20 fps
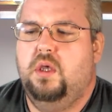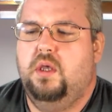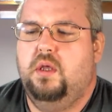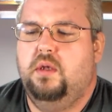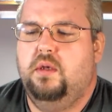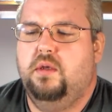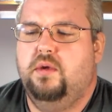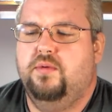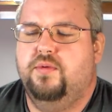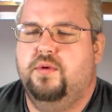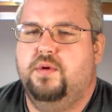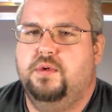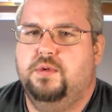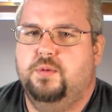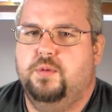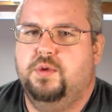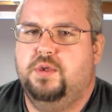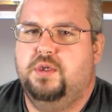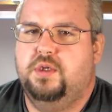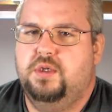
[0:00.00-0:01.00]
And you'll
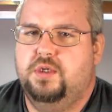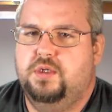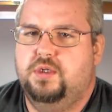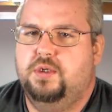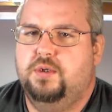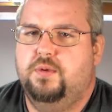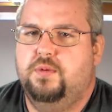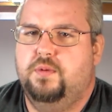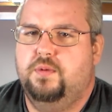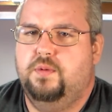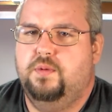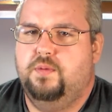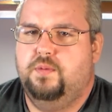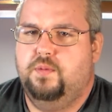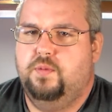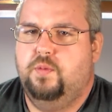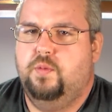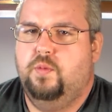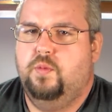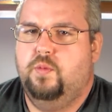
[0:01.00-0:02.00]
notice with the issue,
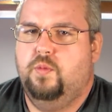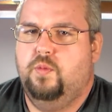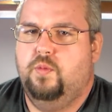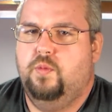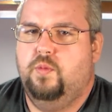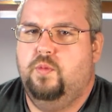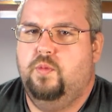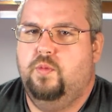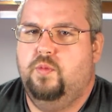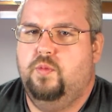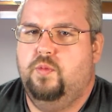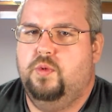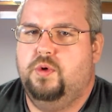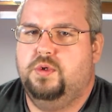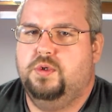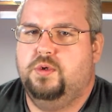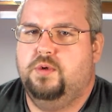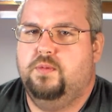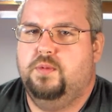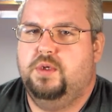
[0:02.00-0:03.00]

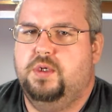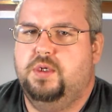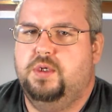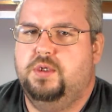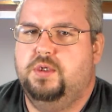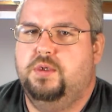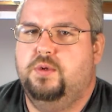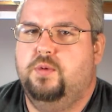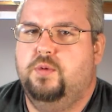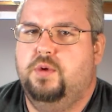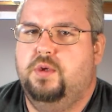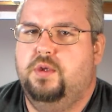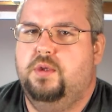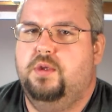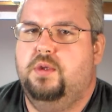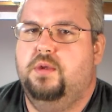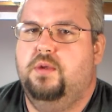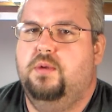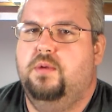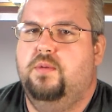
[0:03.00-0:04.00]
there's to be an issue with
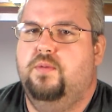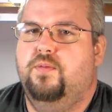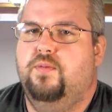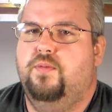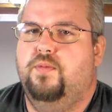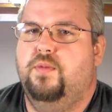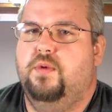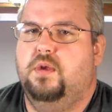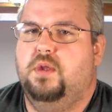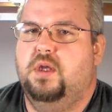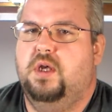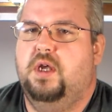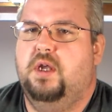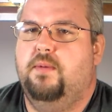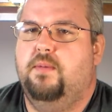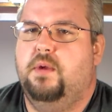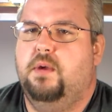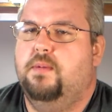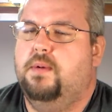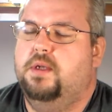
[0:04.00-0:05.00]
the
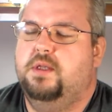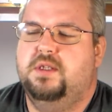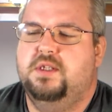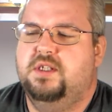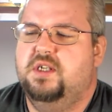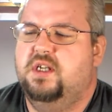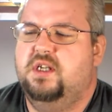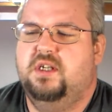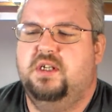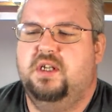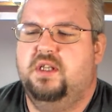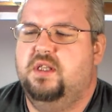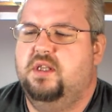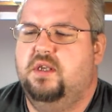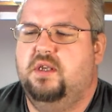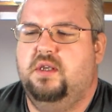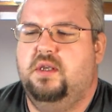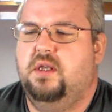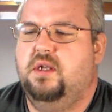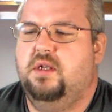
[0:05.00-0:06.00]
timeline. I decided not
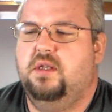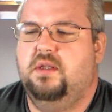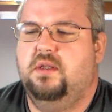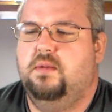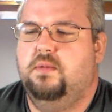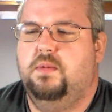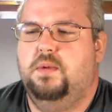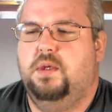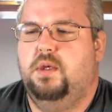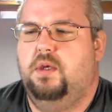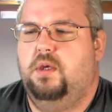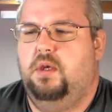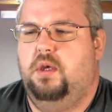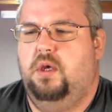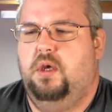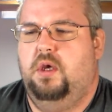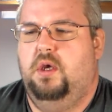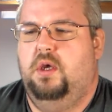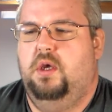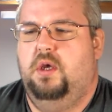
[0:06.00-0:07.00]
to edit
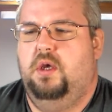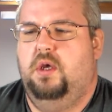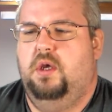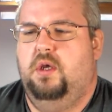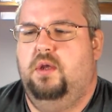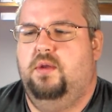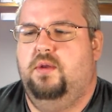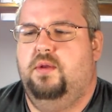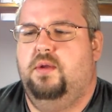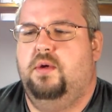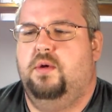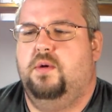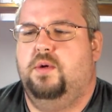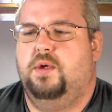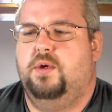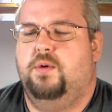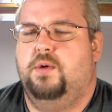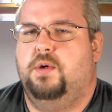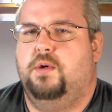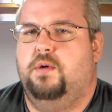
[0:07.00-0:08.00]
the
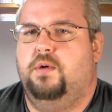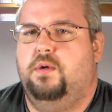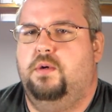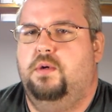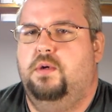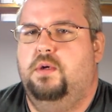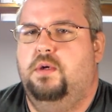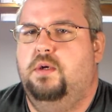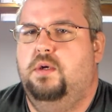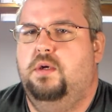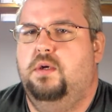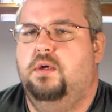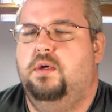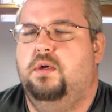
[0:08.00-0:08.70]
audio at all.